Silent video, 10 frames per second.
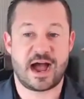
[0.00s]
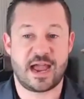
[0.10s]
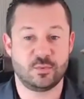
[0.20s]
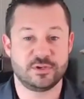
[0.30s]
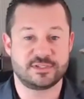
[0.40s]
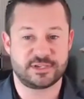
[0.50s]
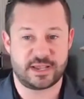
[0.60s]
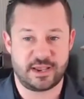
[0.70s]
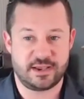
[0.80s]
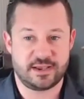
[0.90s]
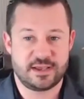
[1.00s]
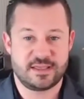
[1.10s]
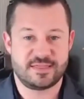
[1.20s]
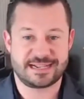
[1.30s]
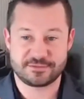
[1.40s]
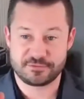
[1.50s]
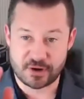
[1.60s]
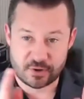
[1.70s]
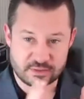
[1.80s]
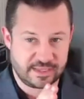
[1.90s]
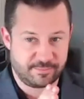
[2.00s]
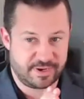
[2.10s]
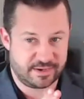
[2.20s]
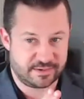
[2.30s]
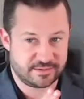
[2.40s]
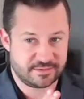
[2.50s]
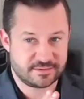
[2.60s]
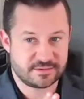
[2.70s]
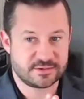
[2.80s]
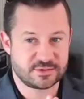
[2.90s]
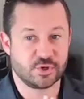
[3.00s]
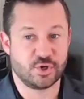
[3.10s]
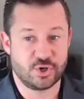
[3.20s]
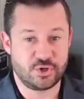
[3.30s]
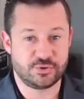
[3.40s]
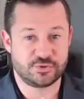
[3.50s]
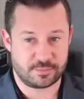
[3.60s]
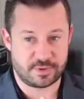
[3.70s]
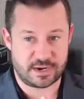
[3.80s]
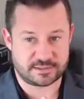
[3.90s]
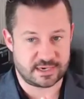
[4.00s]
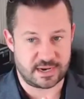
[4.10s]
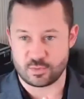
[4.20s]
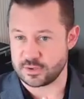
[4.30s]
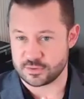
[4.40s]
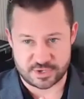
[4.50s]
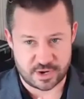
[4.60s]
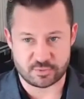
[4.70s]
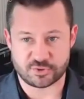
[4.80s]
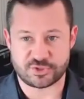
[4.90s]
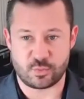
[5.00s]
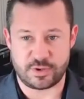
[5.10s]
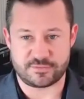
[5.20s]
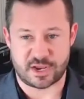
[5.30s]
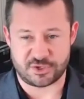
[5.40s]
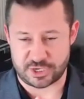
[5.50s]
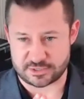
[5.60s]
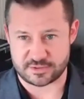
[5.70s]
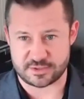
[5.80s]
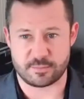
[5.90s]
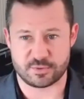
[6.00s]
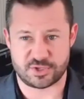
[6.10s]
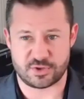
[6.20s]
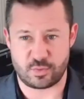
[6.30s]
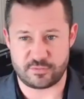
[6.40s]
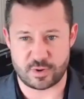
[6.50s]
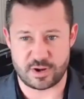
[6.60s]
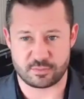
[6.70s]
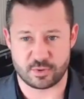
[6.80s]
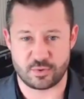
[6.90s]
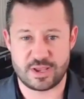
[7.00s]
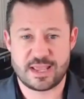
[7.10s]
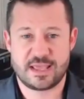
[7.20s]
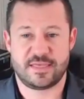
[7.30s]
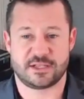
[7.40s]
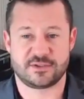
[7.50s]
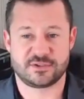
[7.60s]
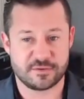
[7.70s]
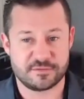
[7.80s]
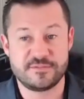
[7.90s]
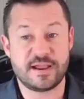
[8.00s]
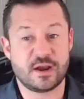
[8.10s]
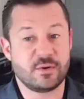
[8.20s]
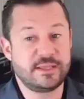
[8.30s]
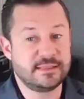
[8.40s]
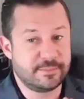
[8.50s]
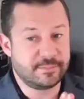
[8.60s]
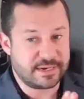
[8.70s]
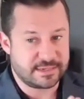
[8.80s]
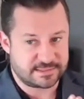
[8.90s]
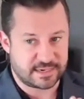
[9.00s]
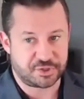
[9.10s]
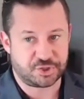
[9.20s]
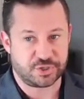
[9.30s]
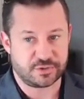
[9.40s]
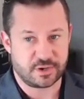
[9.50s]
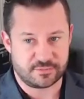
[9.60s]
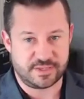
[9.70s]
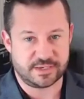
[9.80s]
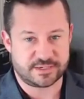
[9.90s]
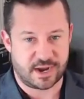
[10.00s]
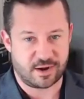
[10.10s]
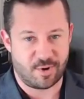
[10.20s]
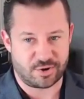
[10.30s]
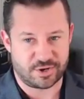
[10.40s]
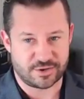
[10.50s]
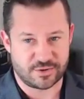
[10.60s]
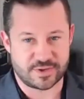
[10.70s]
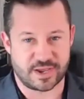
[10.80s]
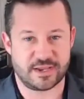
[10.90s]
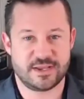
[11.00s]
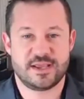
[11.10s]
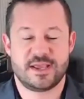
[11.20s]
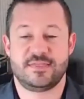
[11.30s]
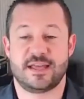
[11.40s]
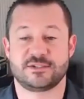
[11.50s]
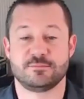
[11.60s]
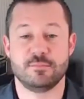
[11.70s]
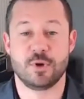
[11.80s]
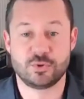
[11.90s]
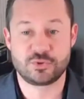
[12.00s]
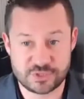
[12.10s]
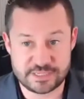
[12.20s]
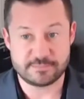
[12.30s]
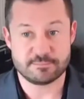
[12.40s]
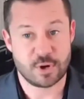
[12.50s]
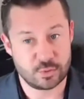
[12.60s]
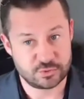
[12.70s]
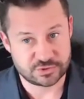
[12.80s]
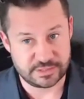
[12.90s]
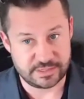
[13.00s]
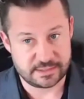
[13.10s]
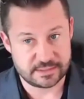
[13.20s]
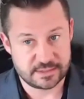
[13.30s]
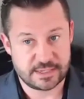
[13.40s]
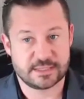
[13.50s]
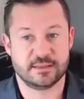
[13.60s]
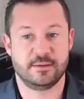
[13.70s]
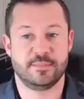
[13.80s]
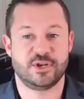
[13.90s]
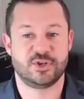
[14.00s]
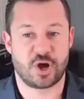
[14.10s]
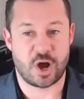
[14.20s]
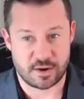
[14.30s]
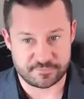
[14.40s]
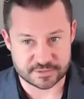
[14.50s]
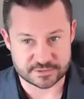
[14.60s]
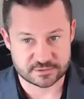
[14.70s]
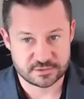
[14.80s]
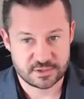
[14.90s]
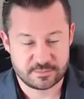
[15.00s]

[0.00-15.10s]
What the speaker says: I would say that's very limited. So the good news on my side, what the numbers that we've digested, the numbers that we've went through, that's a very limited section of the entire market. Okay. That's mostly limited to office